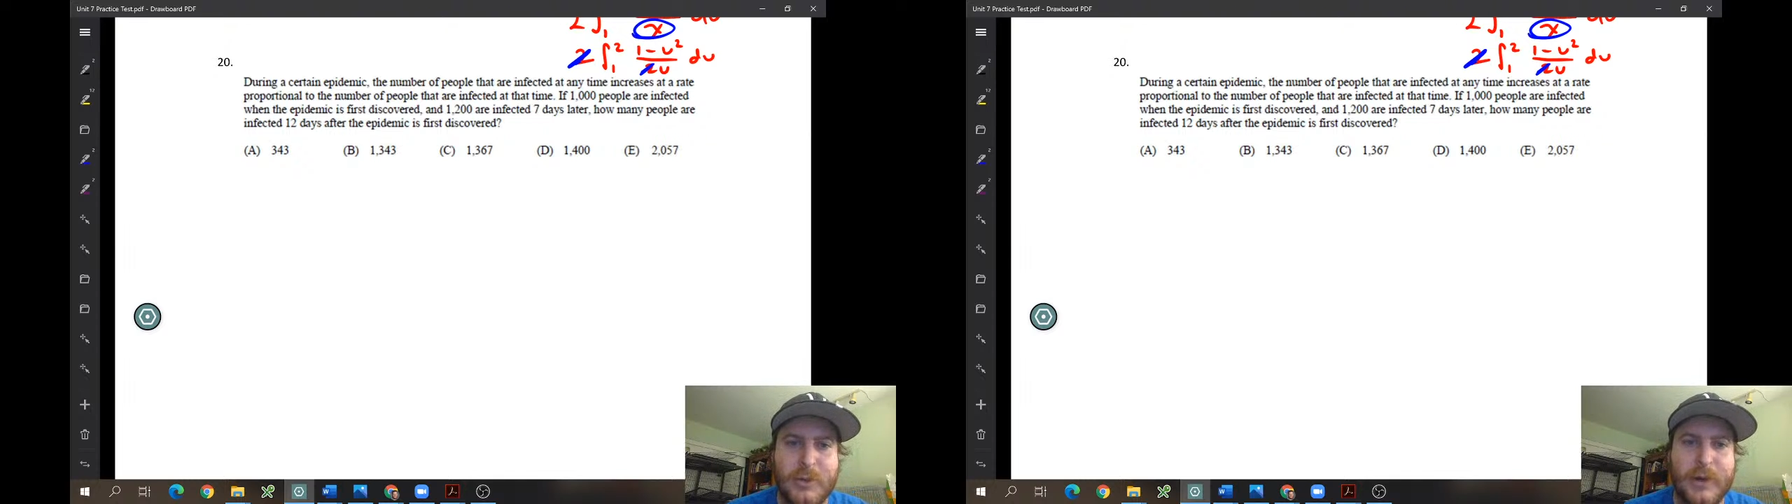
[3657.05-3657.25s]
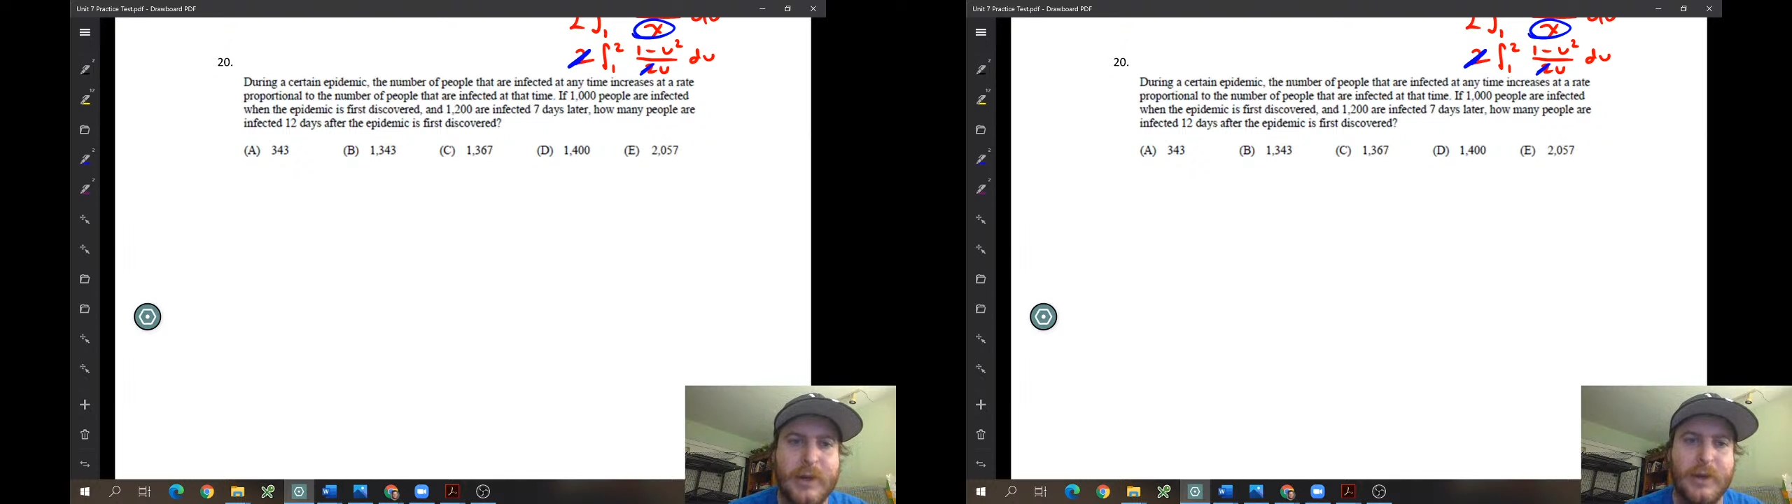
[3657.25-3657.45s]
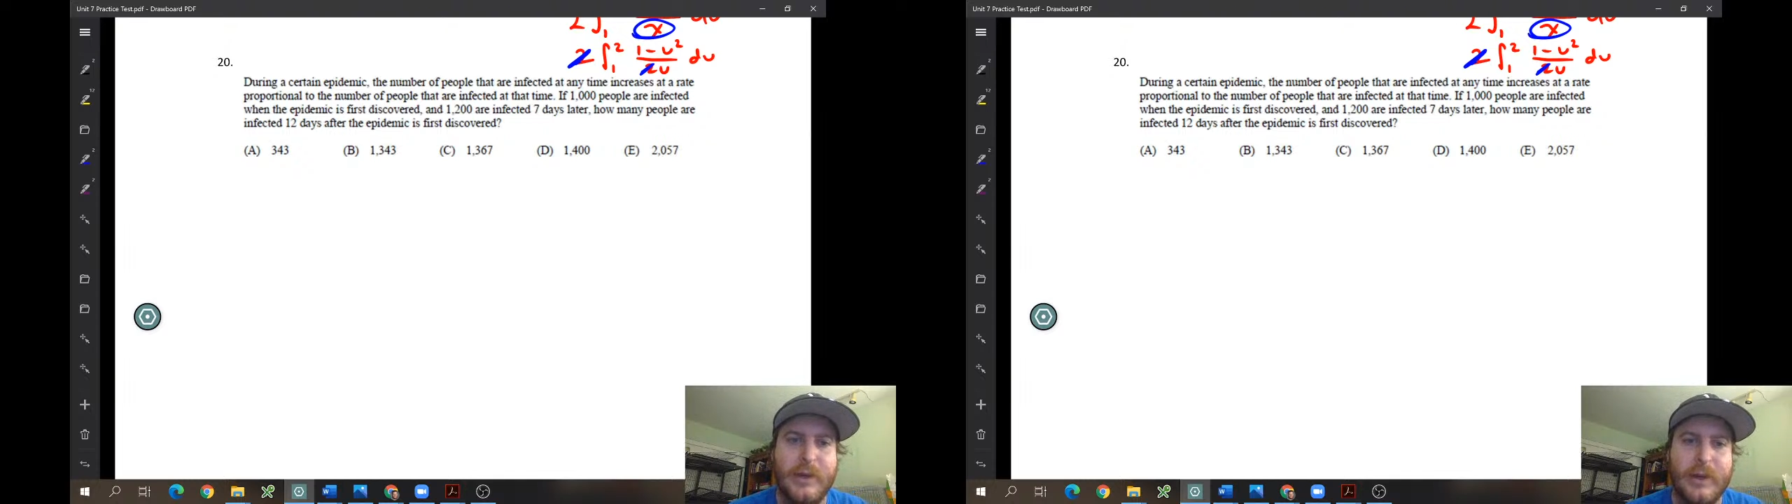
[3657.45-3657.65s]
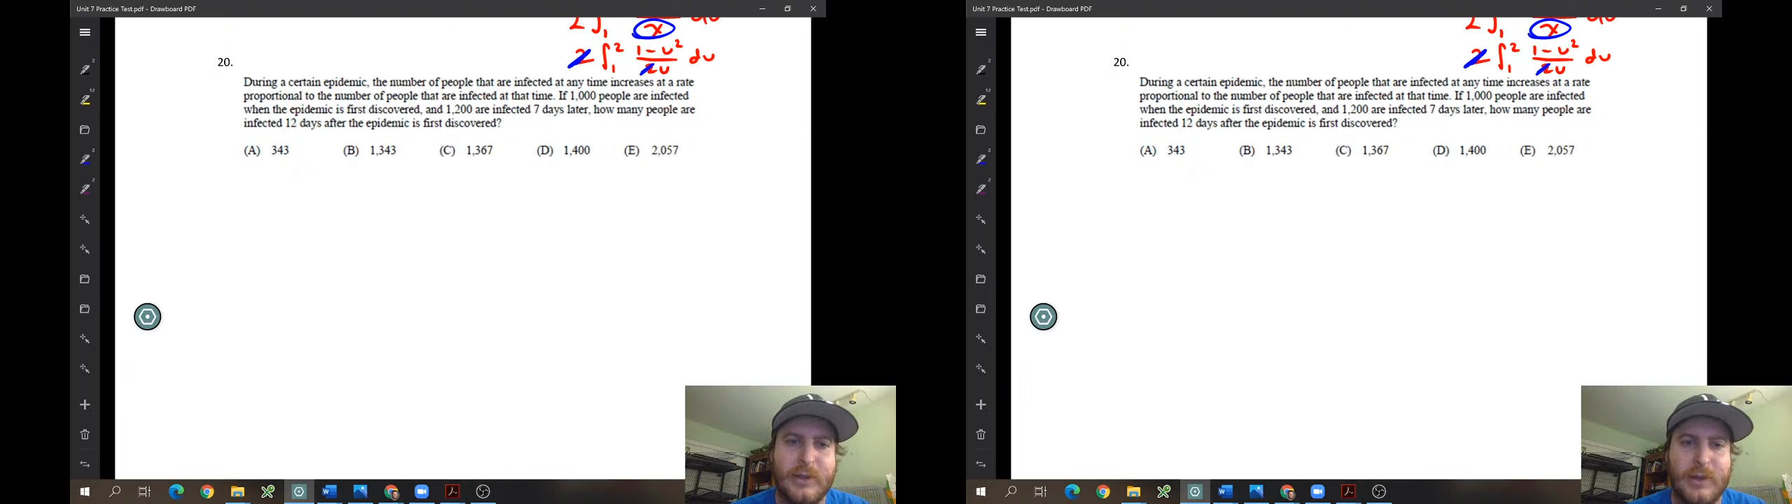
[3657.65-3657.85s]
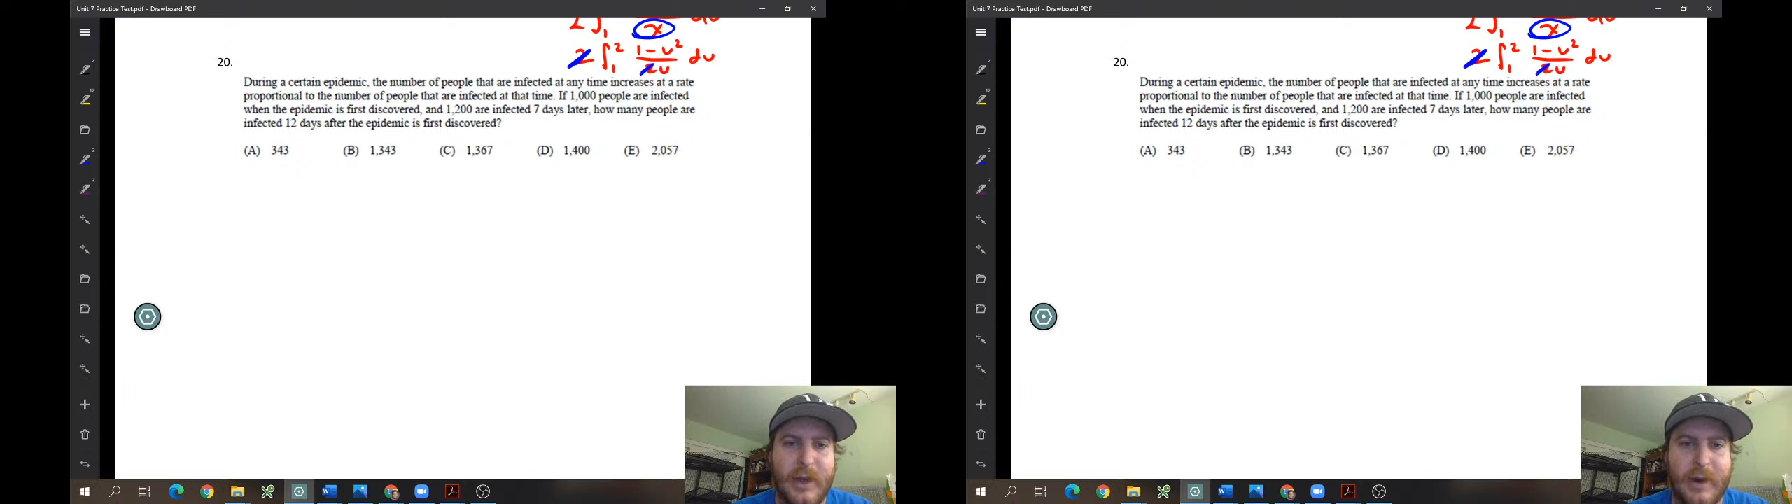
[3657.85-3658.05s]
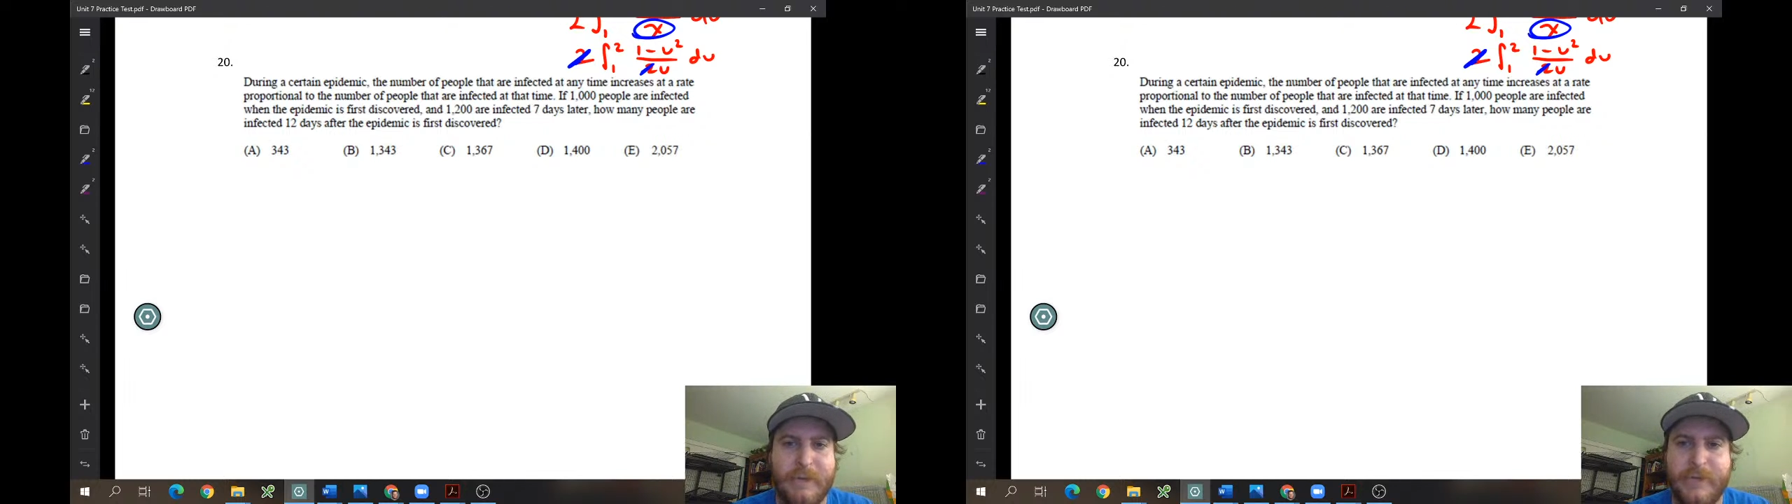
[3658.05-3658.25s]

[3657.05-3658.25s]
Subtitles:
but it kind of